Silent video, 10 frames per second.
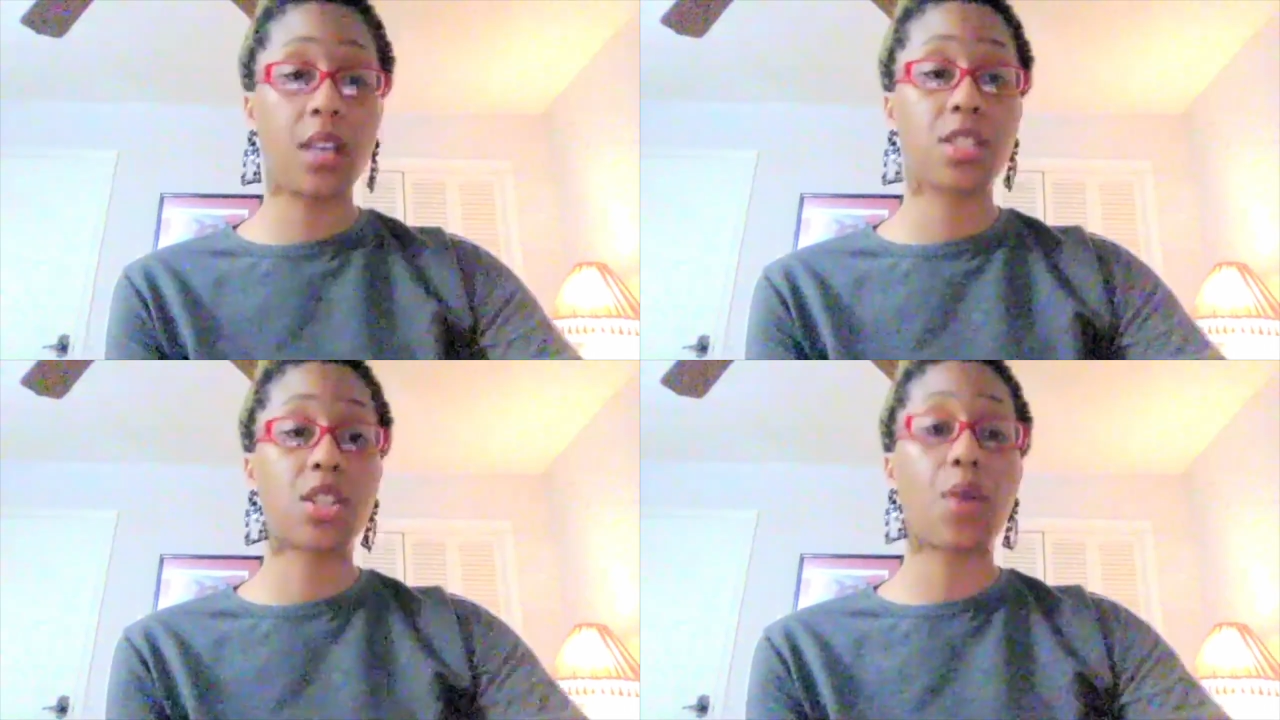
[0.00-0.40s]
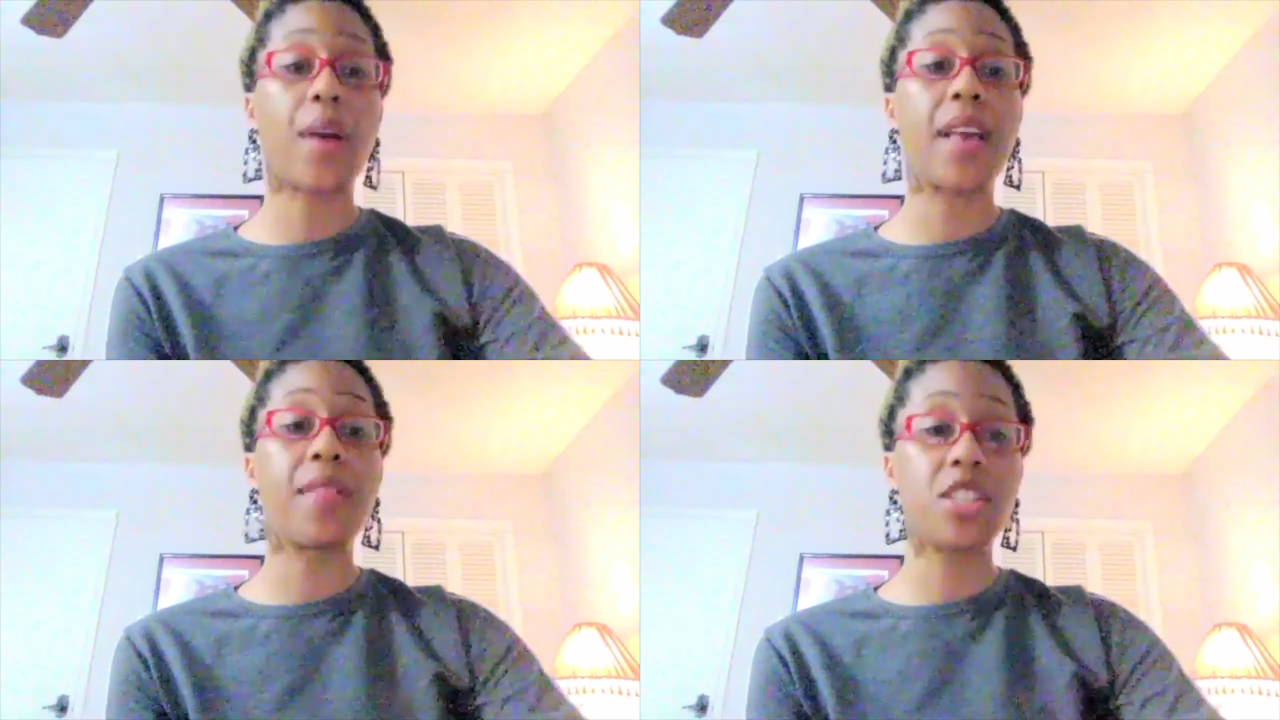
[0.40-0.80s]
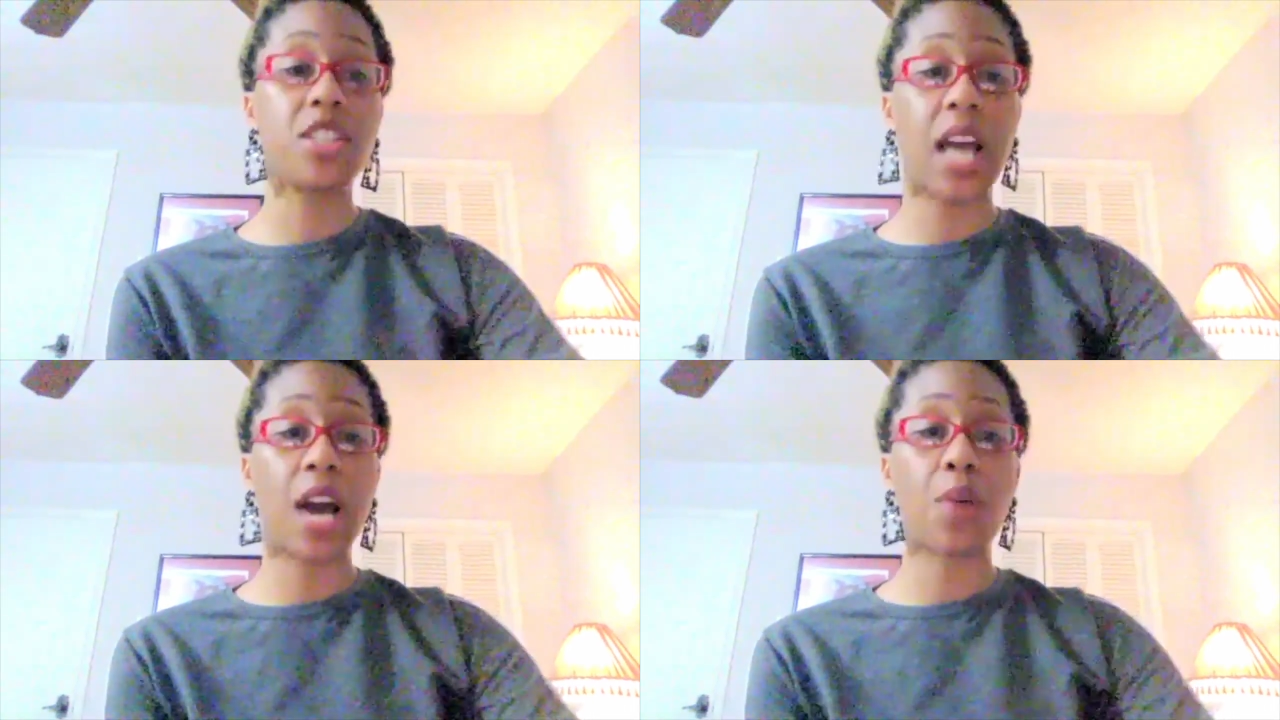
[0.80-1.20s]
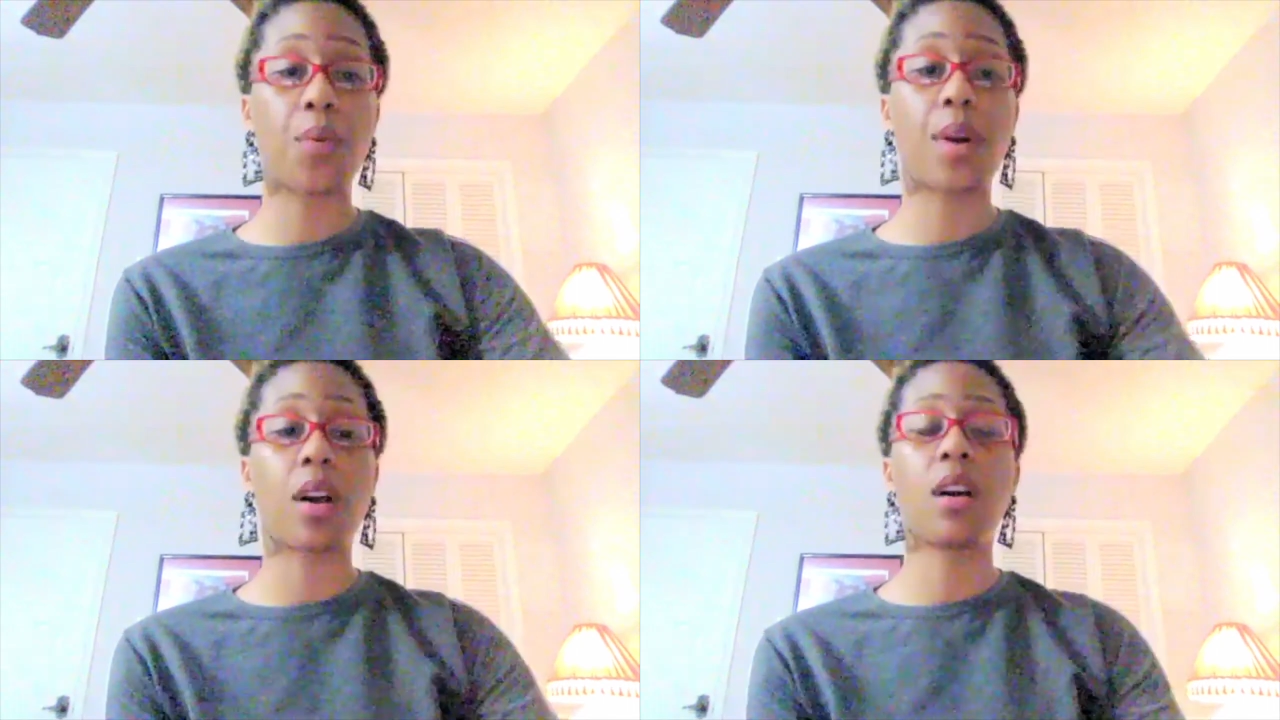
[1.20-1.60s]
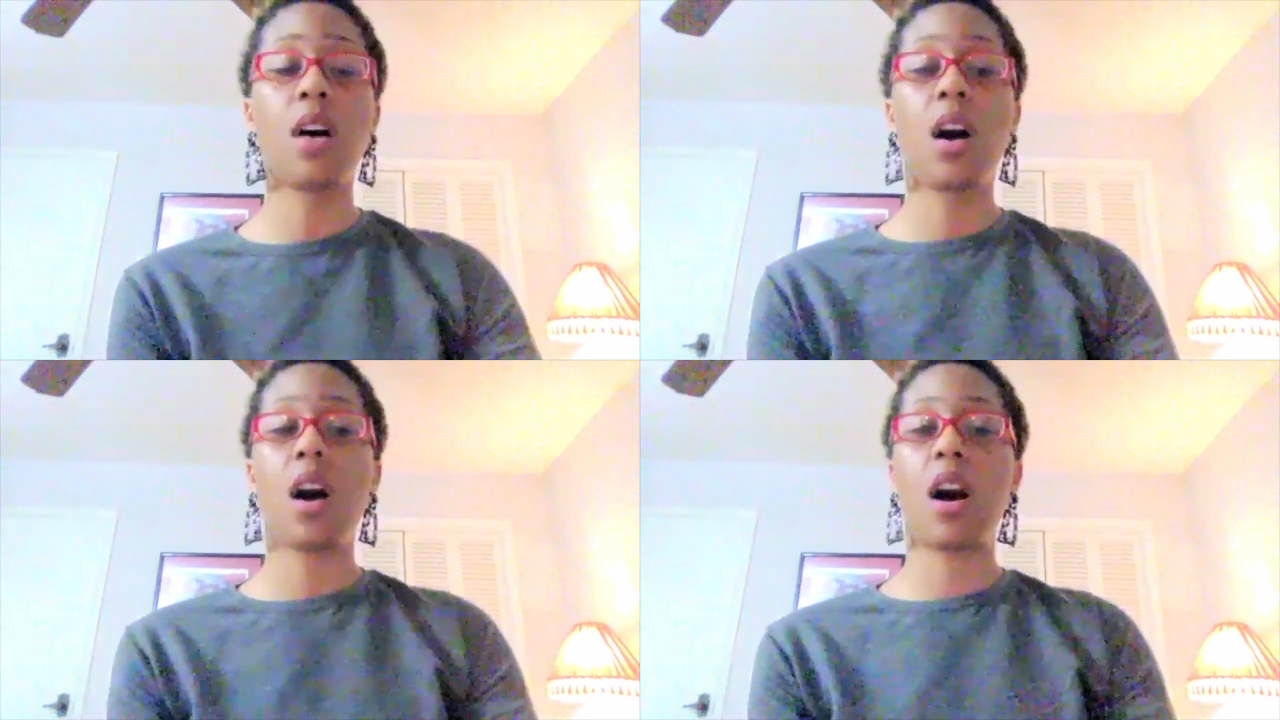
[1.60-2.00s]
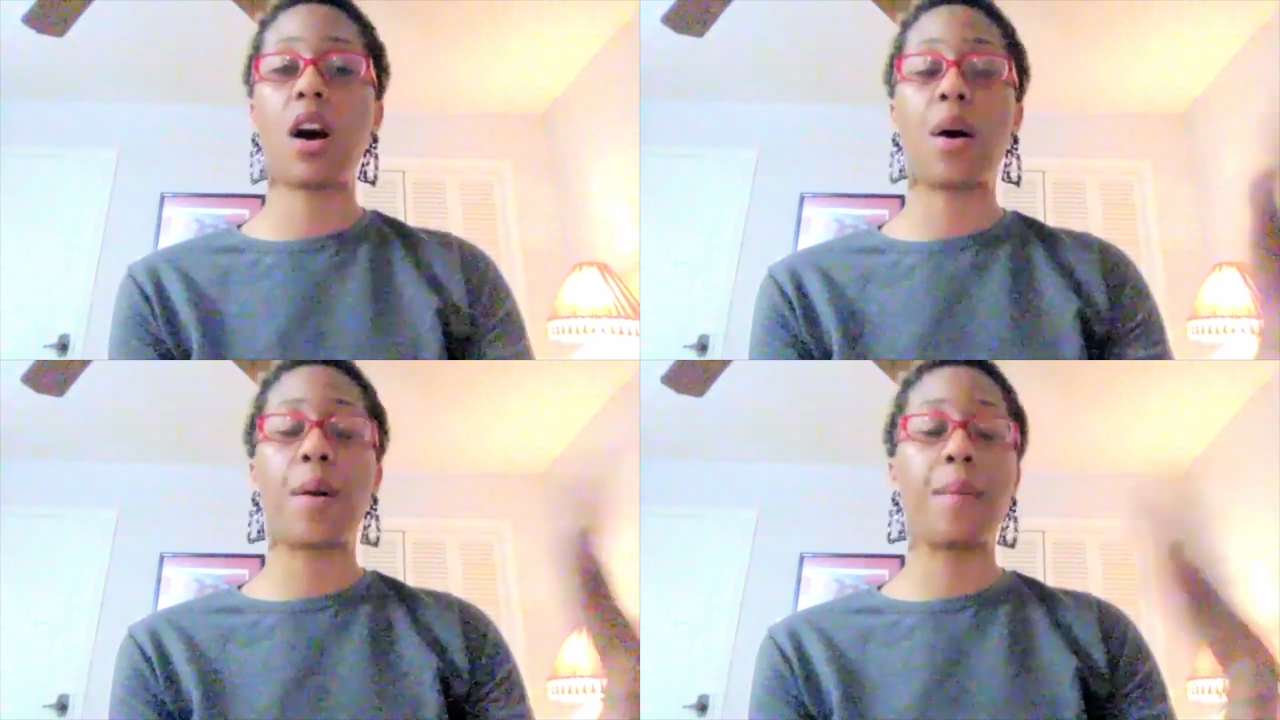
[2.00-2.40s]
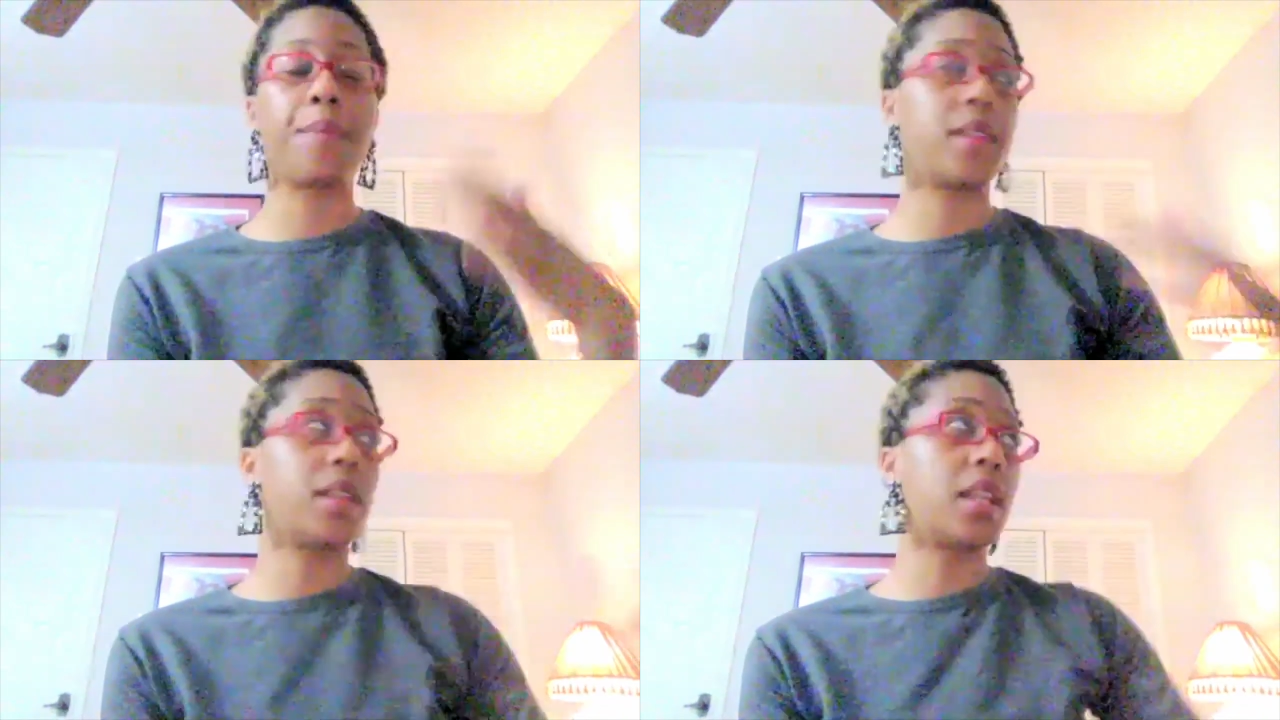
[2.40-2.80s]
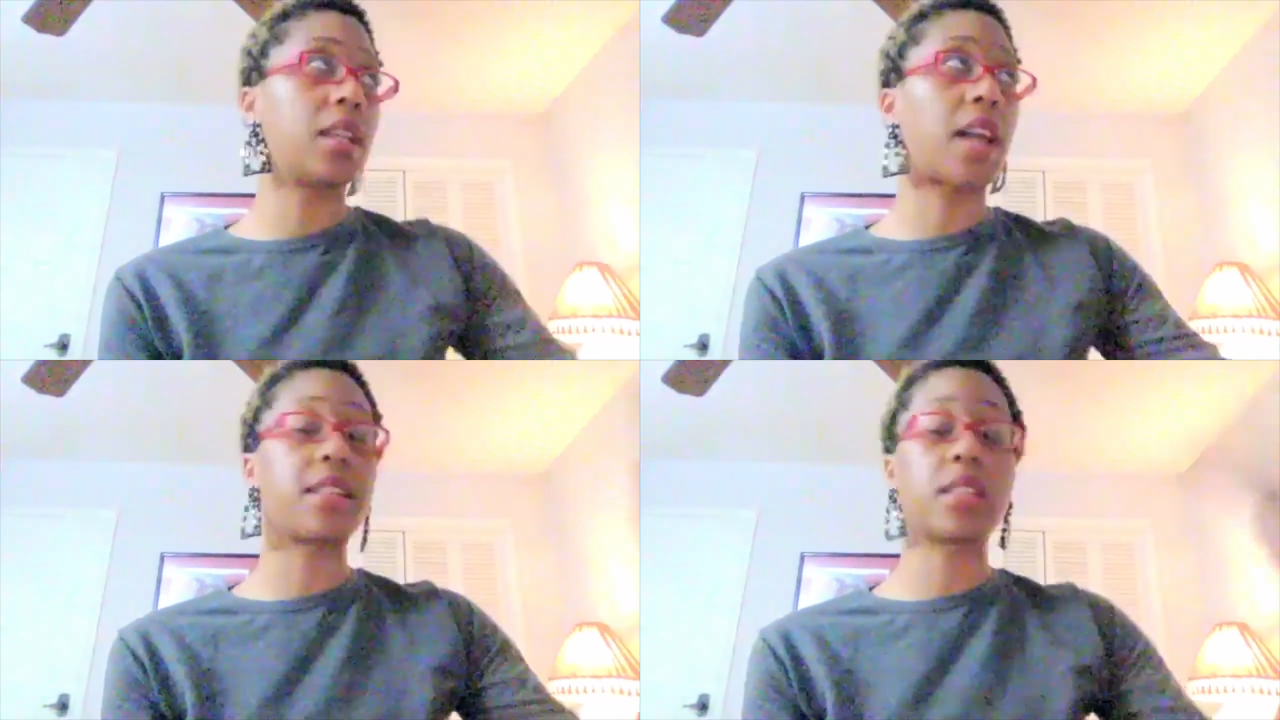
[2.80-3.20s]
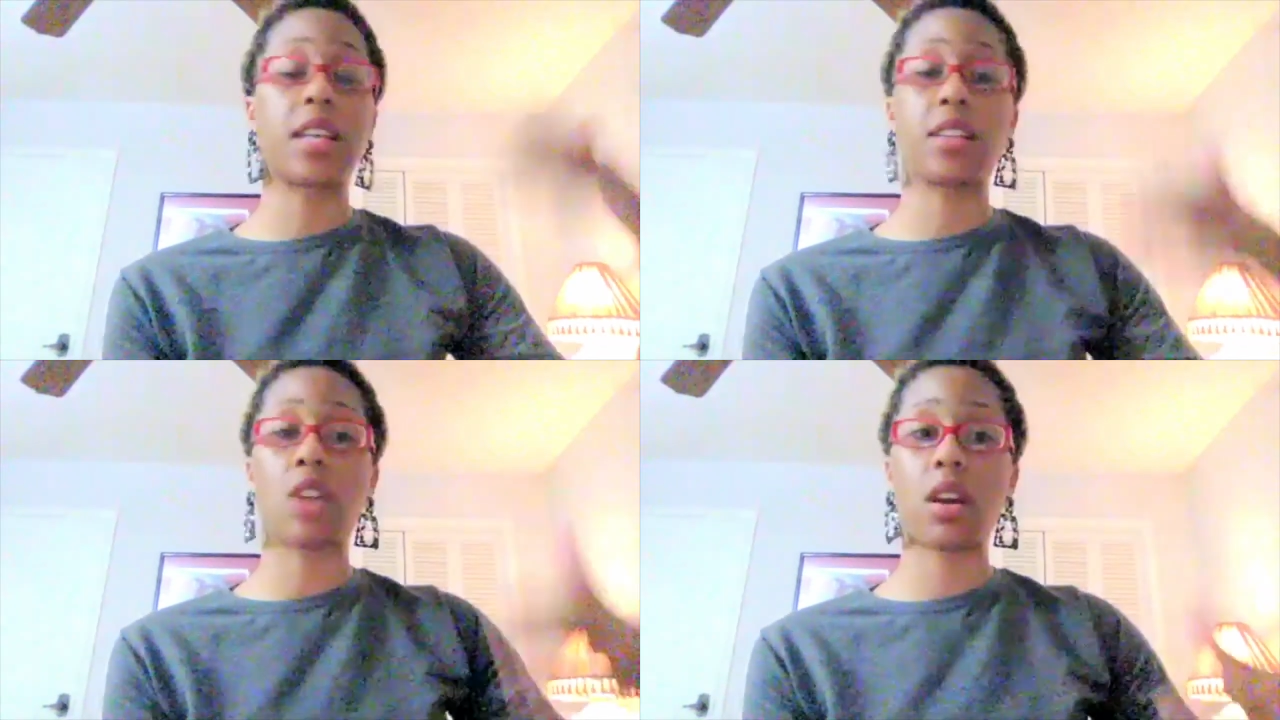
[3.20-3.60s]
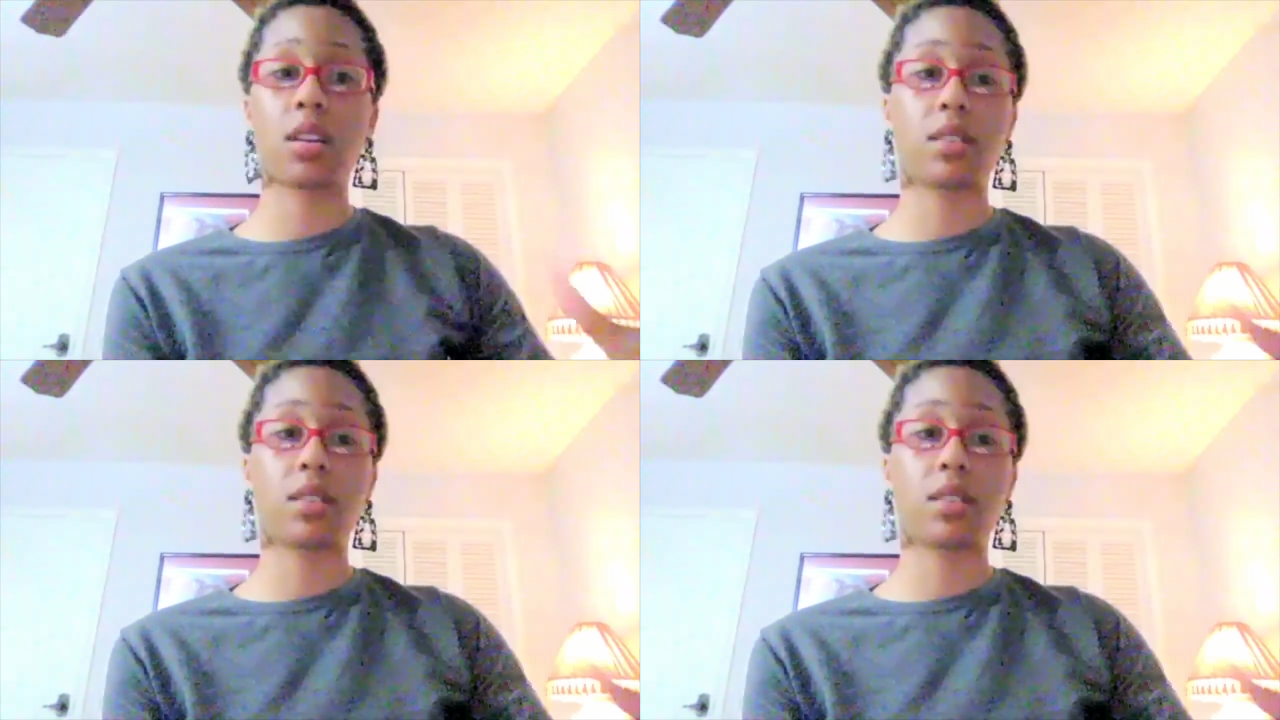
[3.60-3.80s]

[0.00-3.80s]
So in the shower, the lights get dark.